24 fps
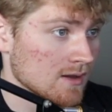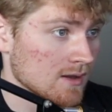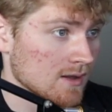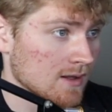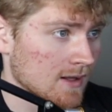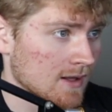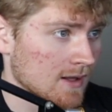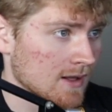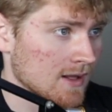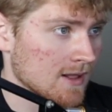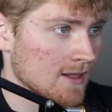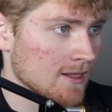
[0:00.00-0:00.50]

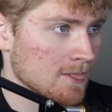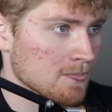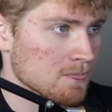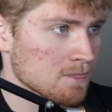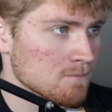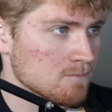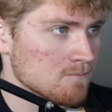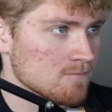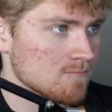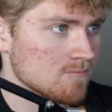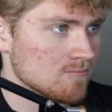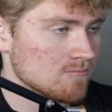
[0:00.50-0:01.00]

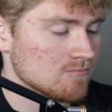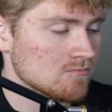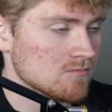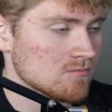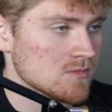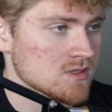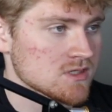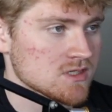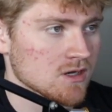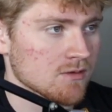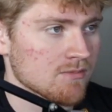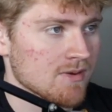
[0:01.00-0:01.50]

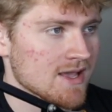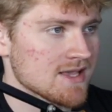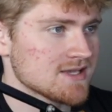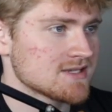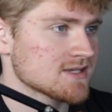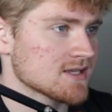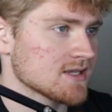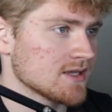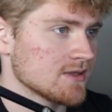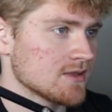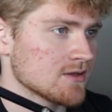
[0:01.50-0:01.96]
So basically,